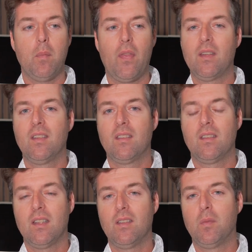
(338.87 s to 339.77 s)
But this is
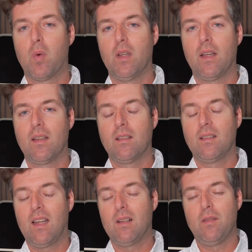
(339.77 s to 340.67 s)
this is more like
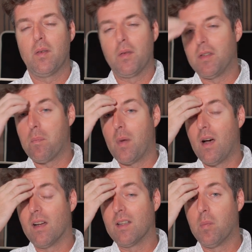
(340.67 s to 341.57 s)
I don't even know if it's a
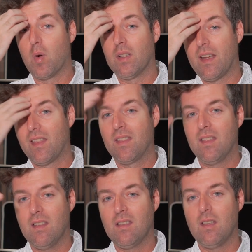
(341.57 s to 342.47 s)
bug. It's more like
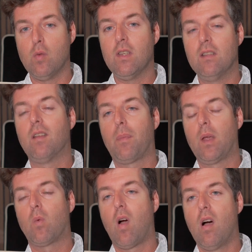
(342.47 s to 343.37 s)
you did
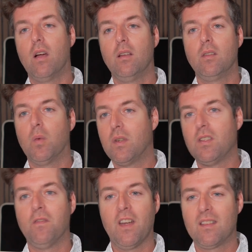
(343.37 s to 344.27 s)
something wrong. So
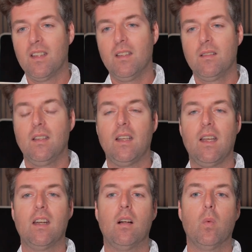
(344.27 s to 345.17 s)
once you fix it and
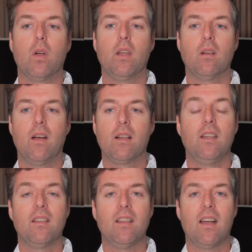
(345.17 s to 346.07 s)
get it all working
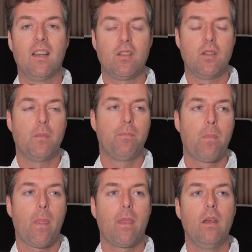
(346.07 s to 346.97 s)
correctly, it's not an issue.
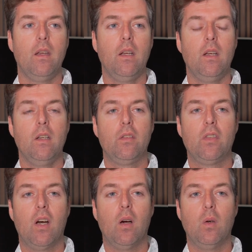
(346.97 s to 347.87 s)

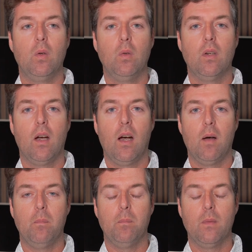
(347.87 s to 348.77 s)
So
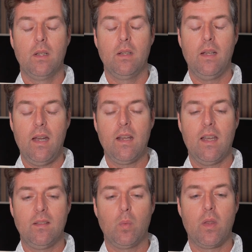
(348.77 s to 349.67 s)
um, in any
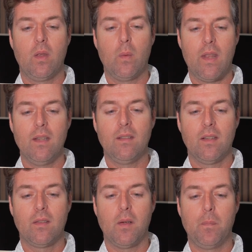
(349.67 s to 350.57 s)
case, with with his
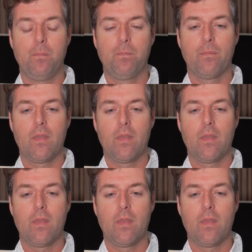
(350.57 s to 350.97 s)
system,